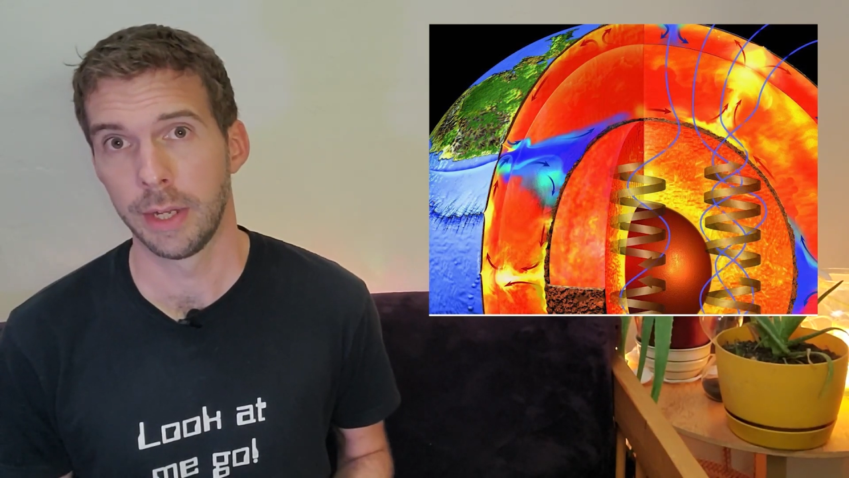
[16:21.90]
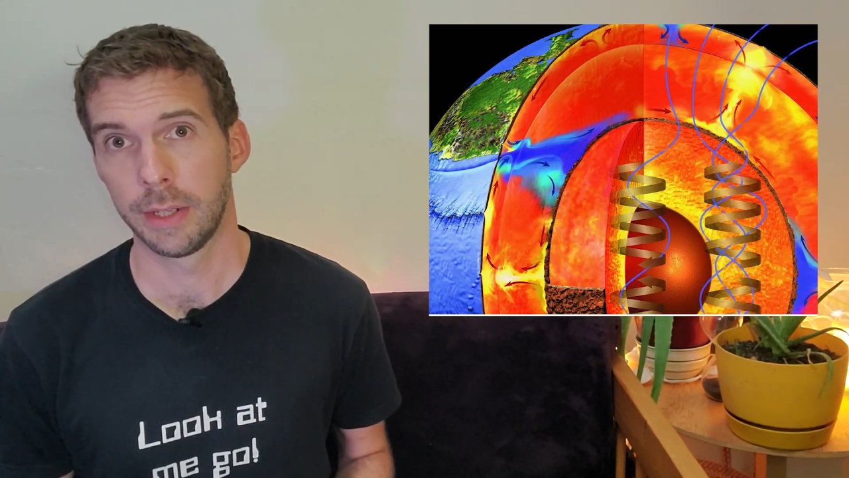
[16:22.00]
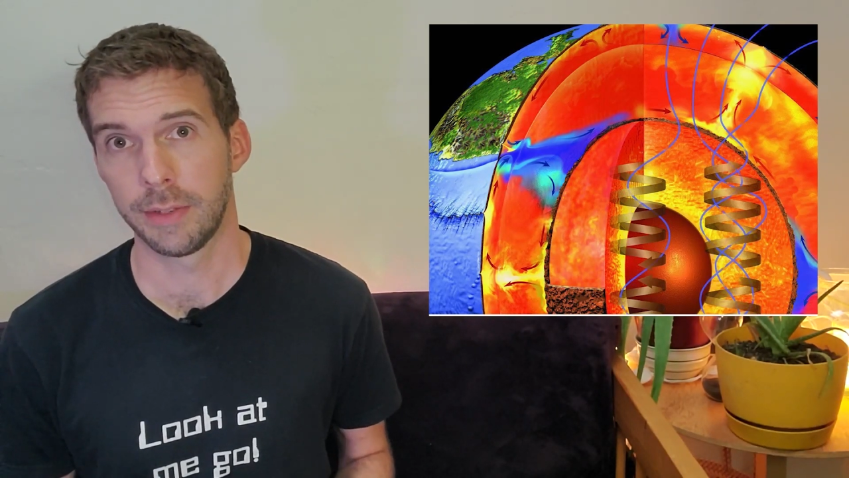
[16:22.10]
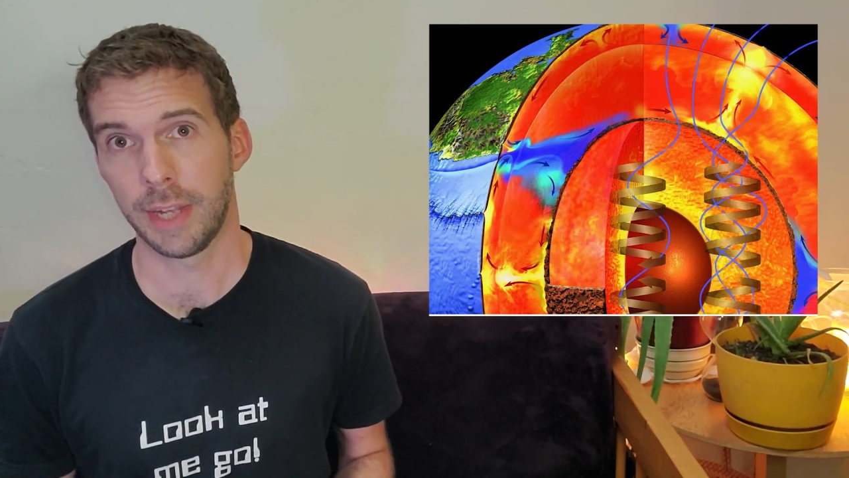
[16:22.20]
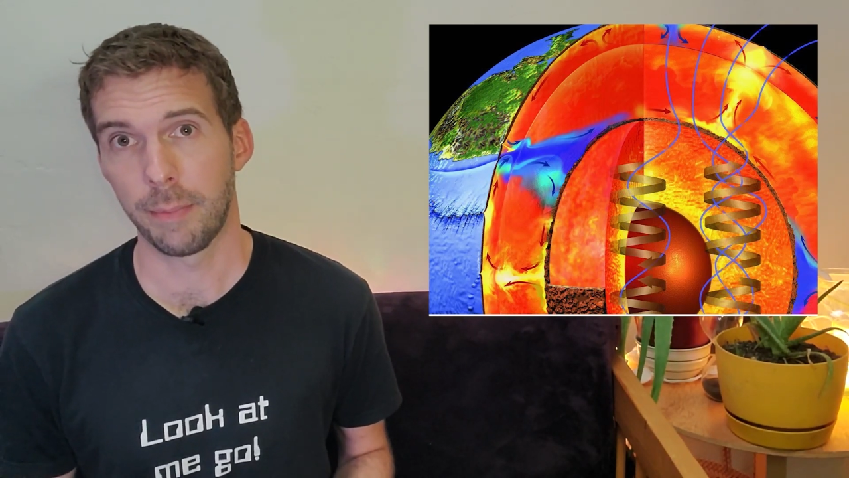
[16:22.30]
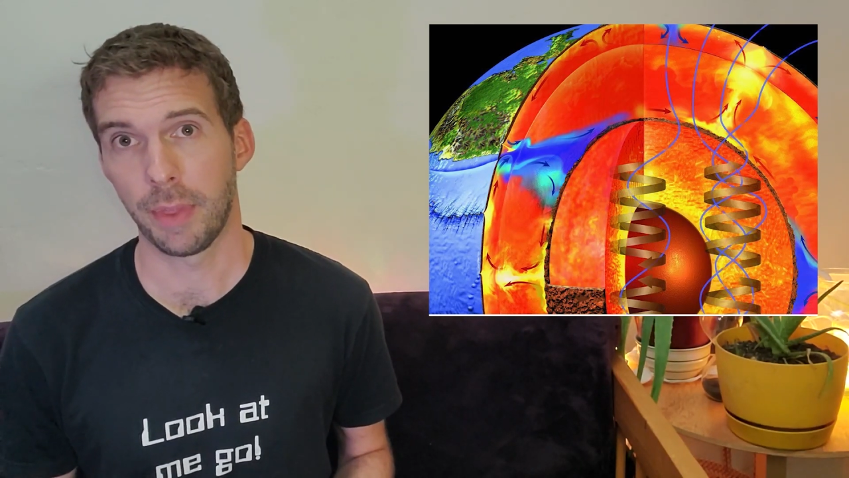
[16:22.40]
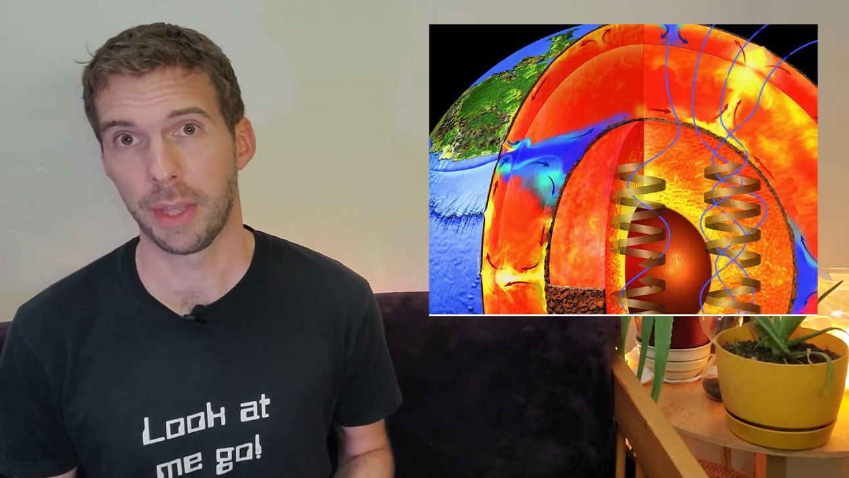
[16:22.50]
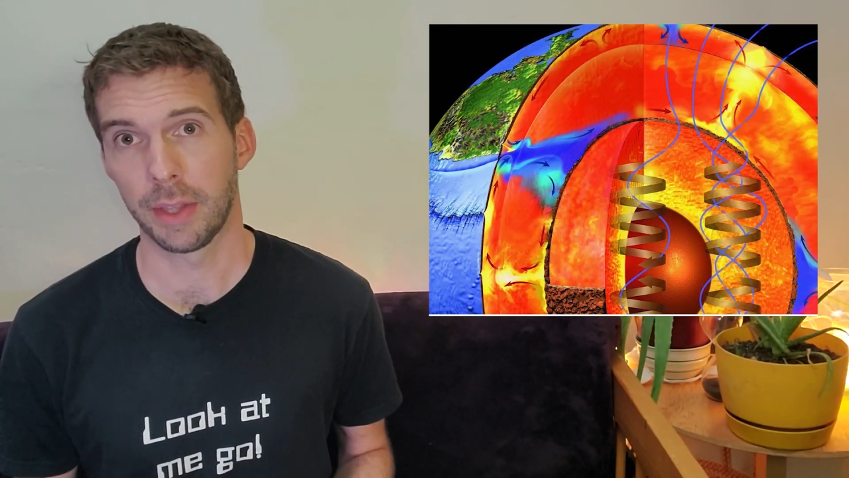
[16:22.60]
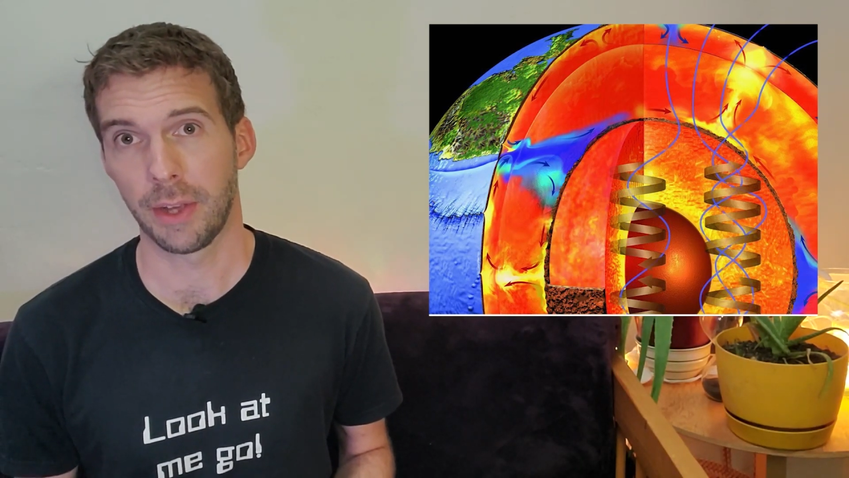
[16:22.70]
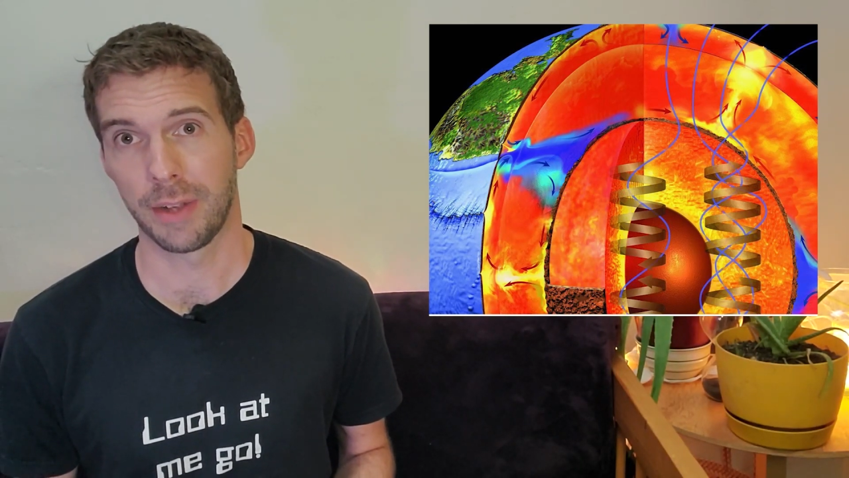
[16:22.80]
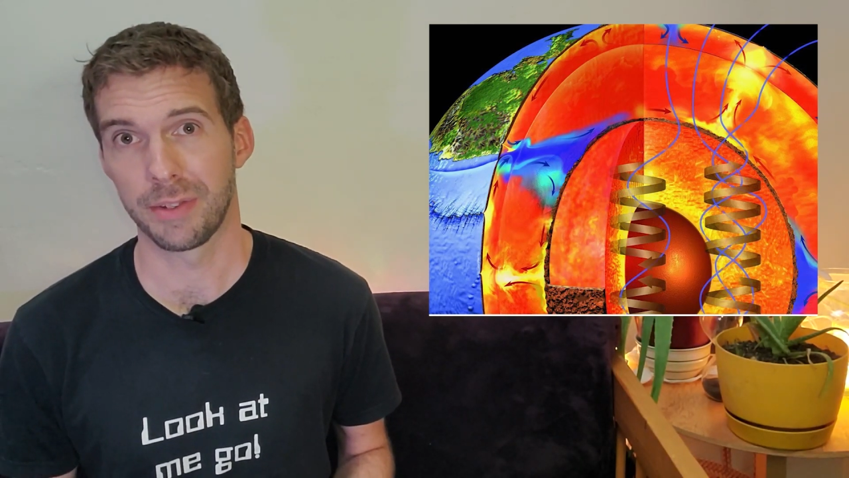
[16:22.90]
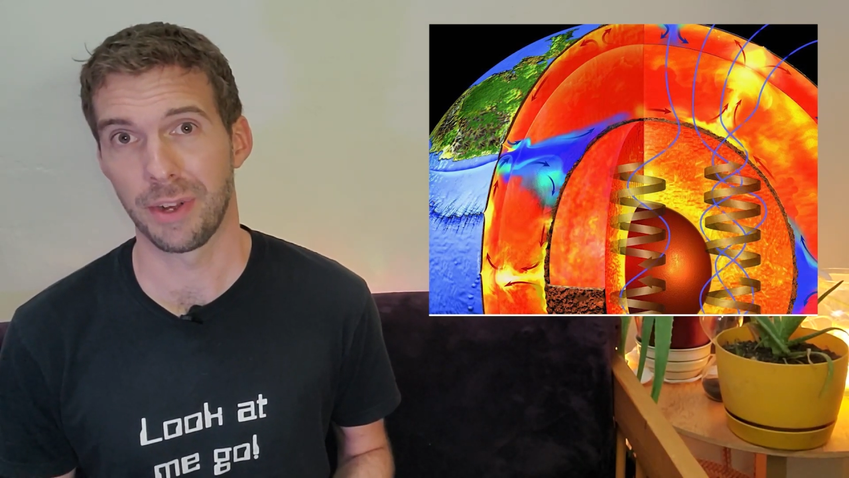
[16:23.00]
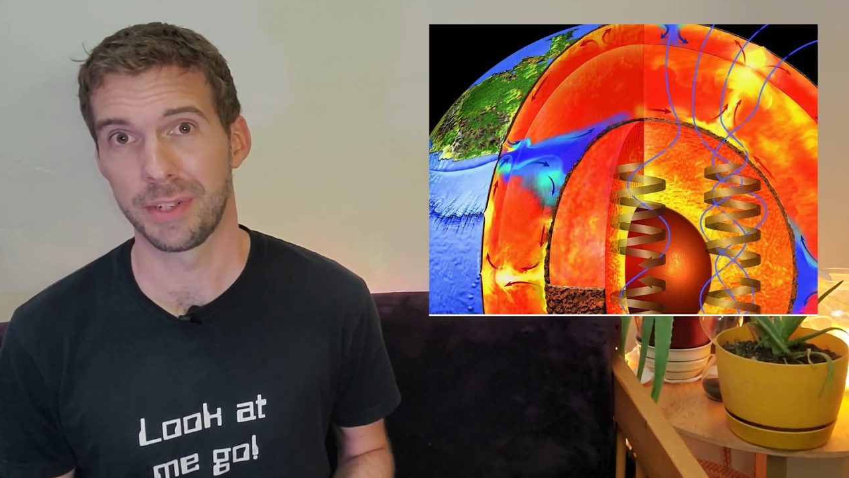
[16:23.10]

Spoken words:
the same thing that causes our